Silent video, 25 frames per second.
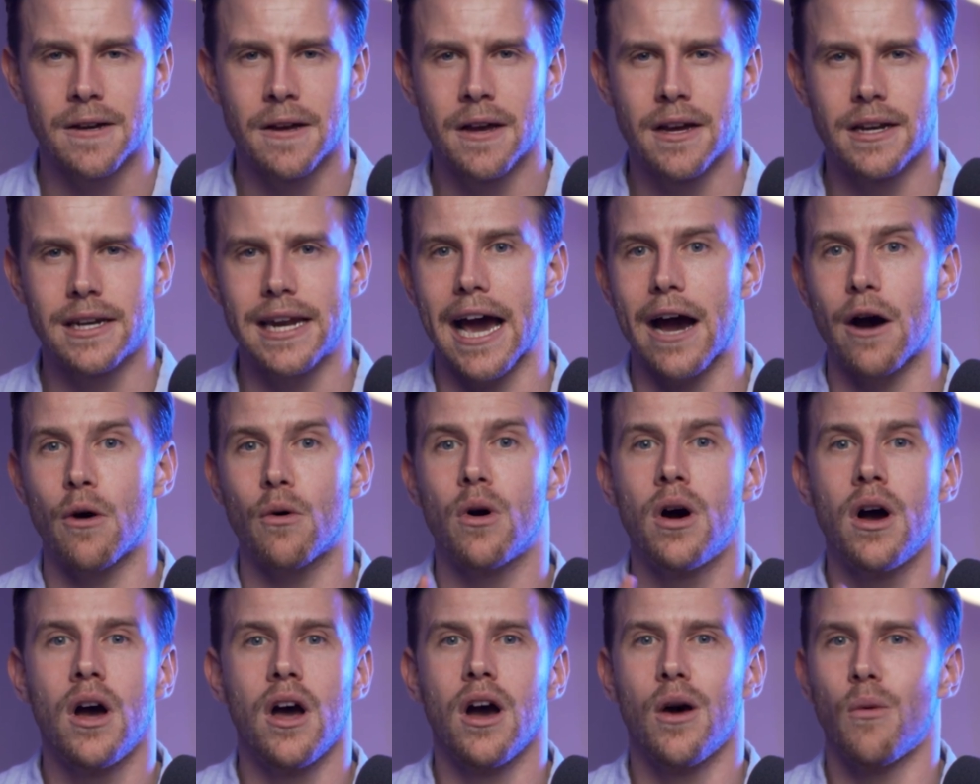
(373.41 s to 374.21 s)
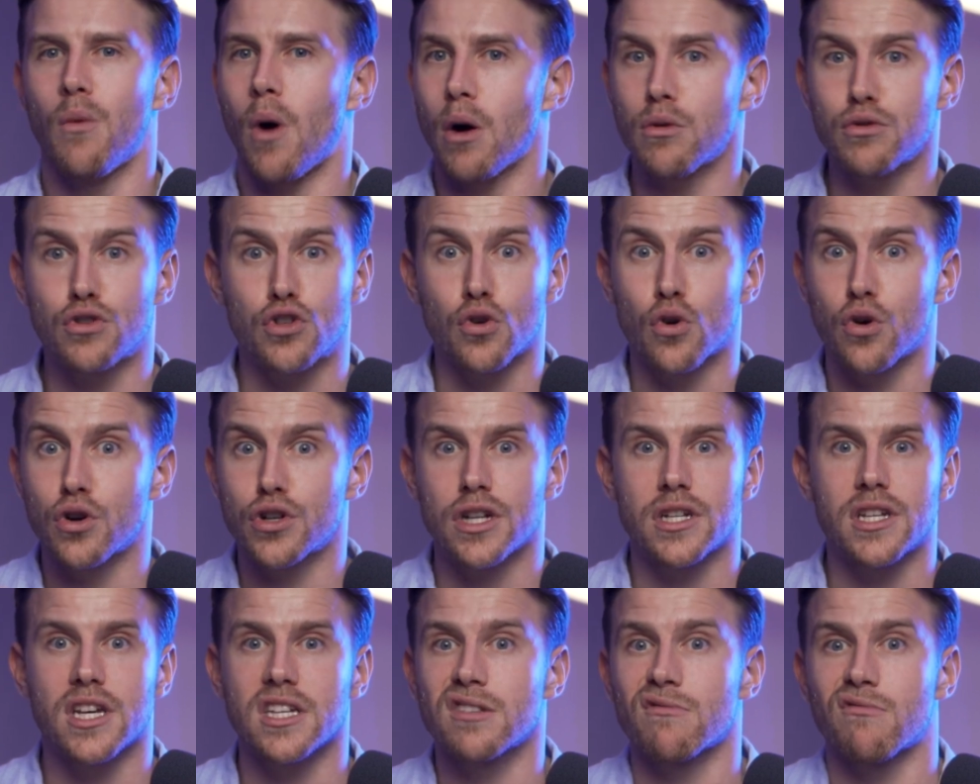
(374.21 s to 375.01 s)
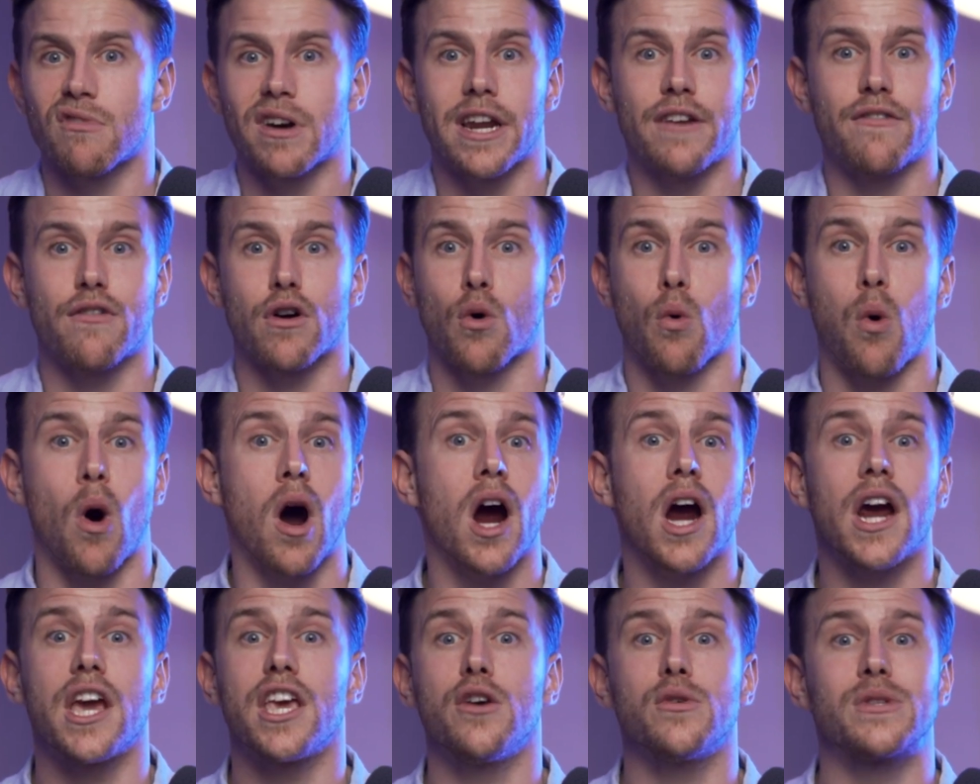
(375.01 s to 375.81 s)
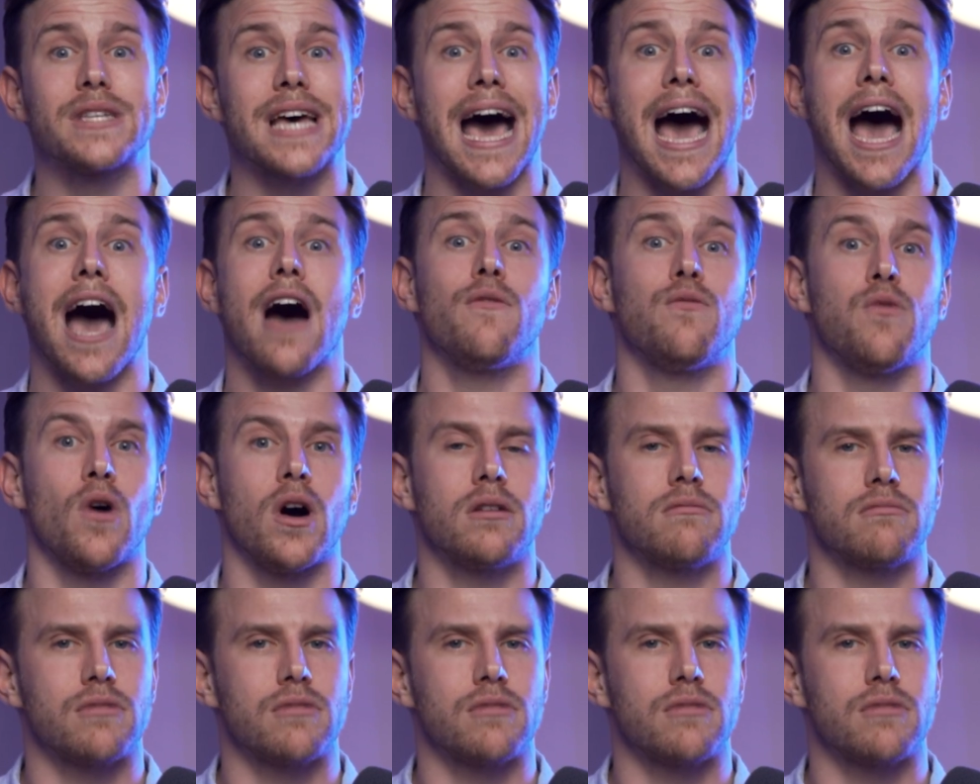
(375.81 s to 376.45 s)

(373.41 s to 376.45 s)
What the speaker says: Now, while Georgia doesn't really require you to have one,